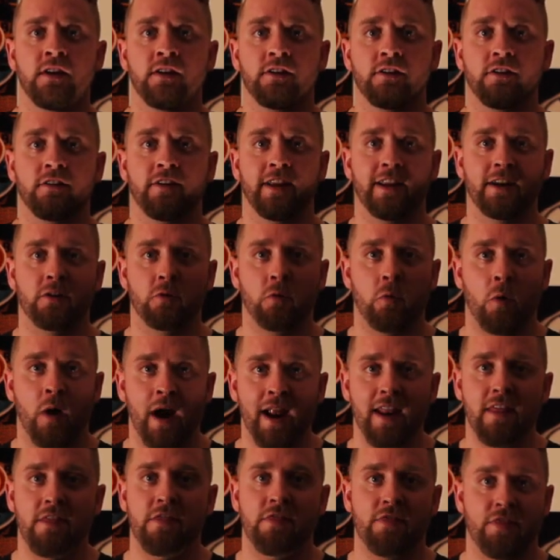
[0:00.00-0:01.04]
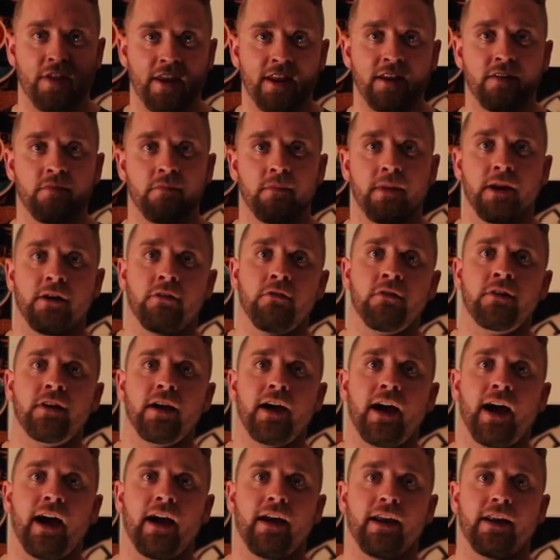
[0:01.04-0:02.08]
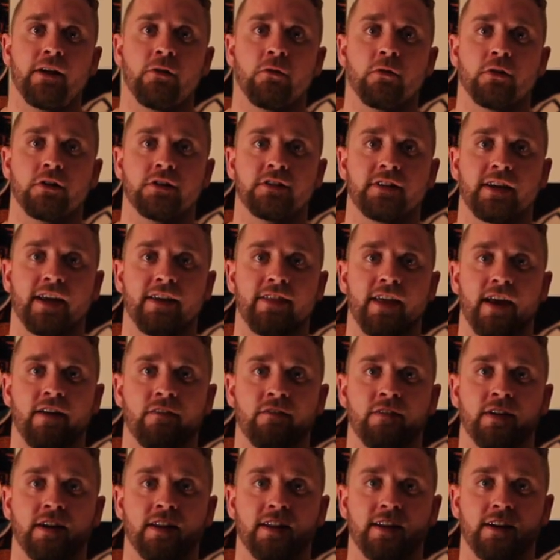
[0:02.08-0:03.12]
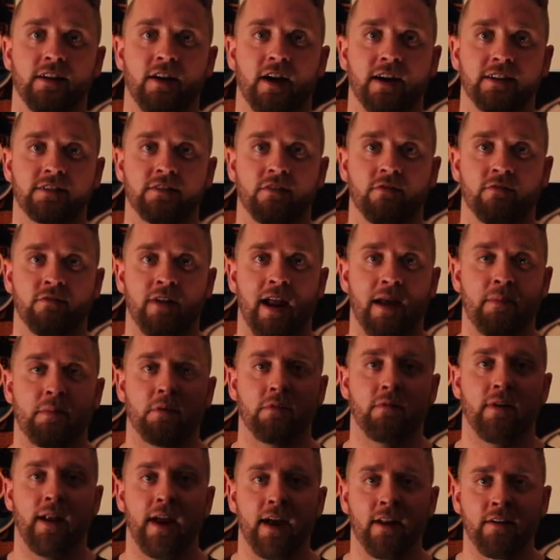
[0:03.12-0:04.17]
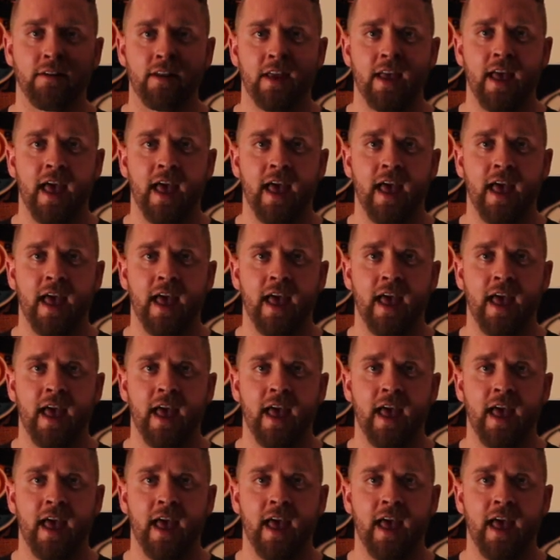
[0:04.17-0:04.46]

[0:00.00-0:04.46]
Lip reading: You need quite thin milk in order to get that really nice wrap around.